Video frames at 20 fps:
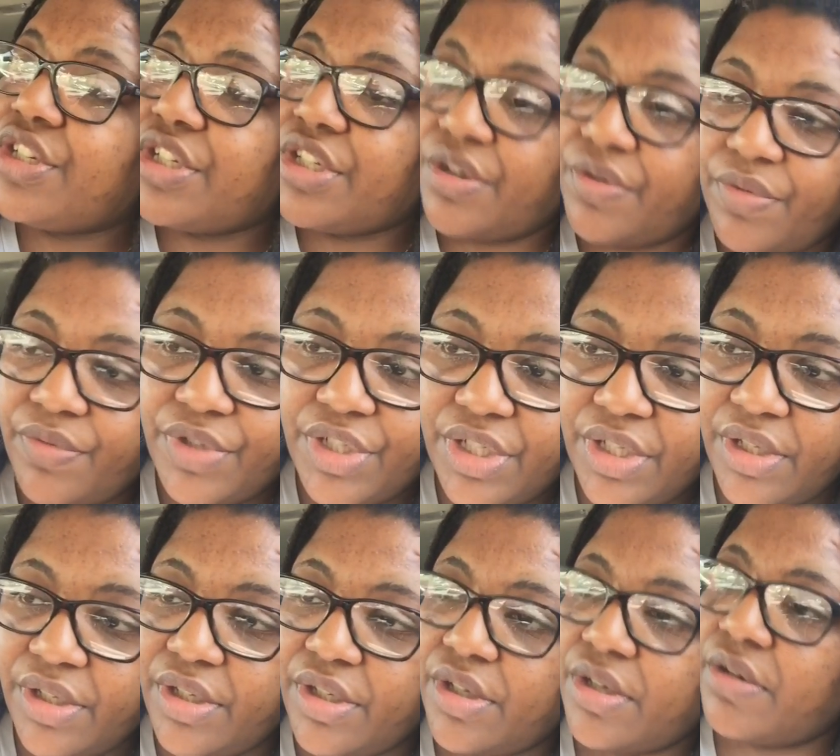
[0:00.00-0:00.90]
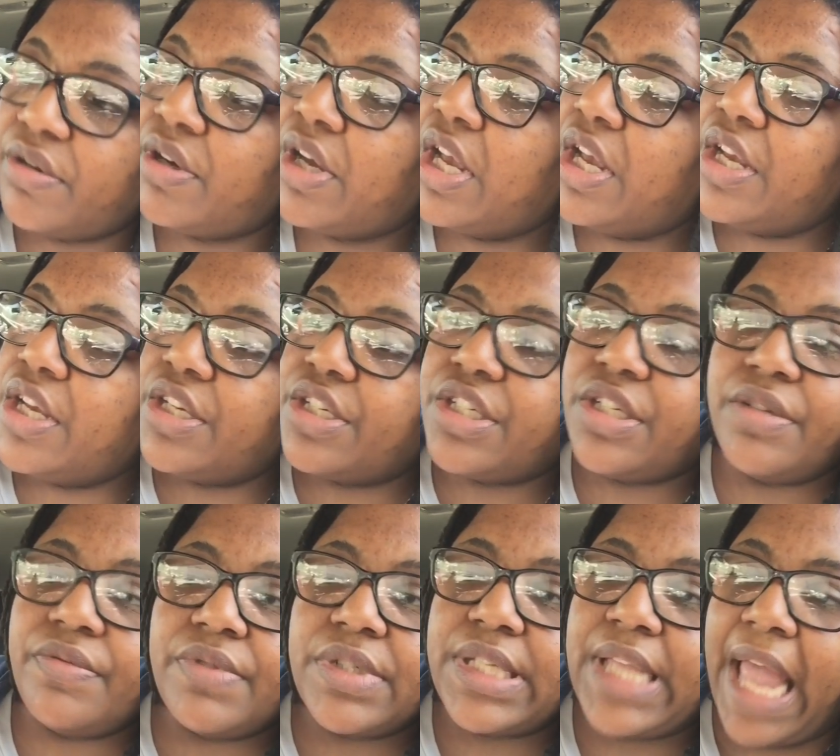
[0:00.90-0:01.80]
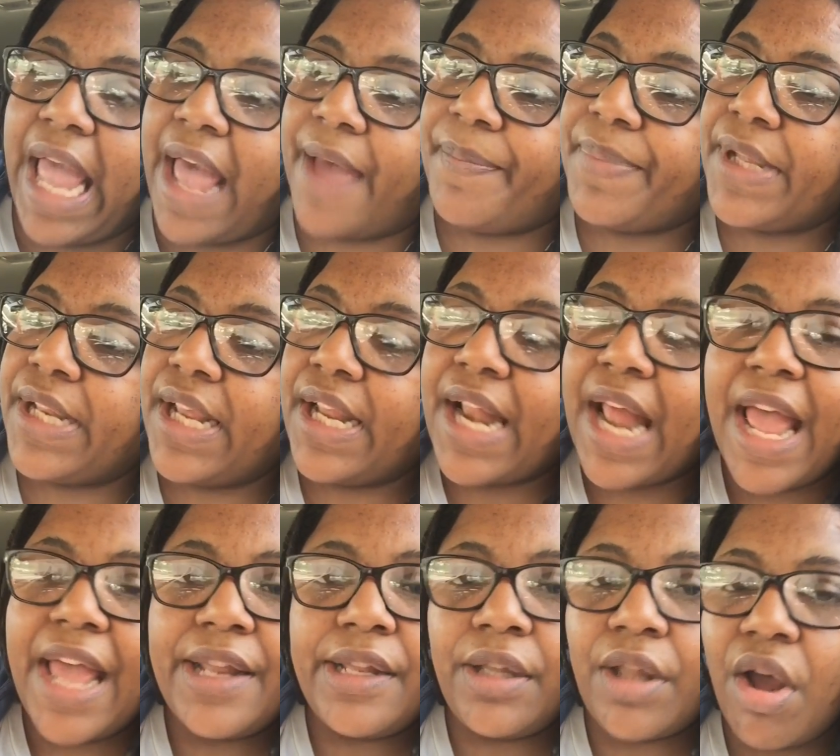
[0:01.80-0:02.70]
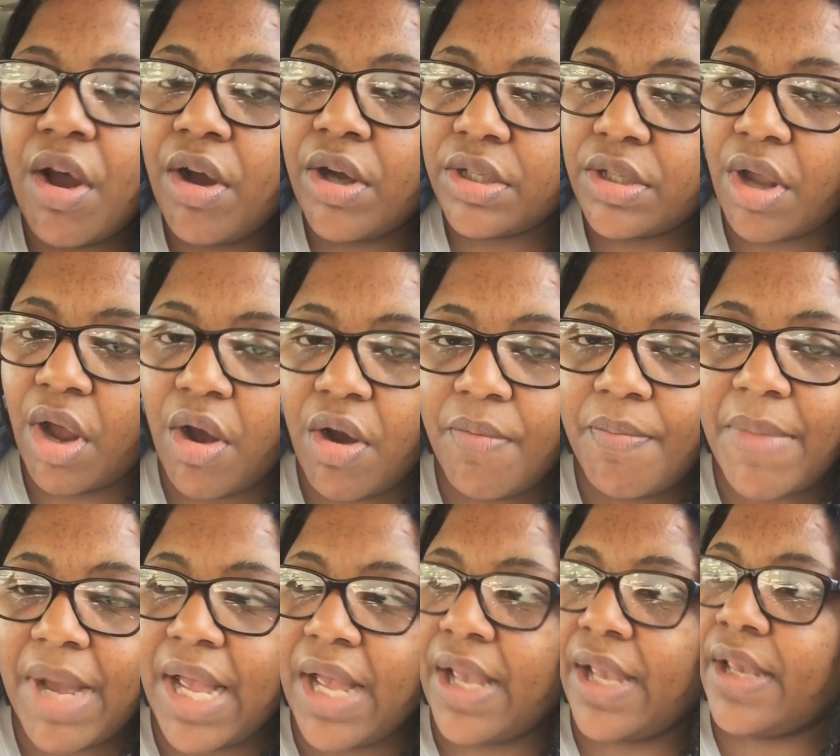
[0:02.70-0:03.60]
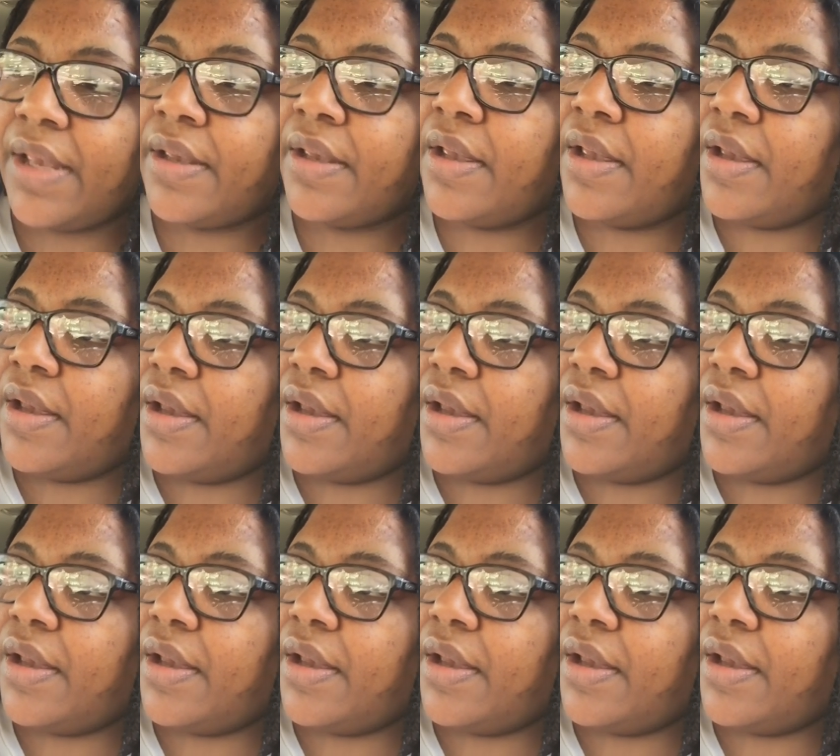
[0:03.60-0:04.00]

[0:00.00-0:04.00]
she was happy that I had logged all my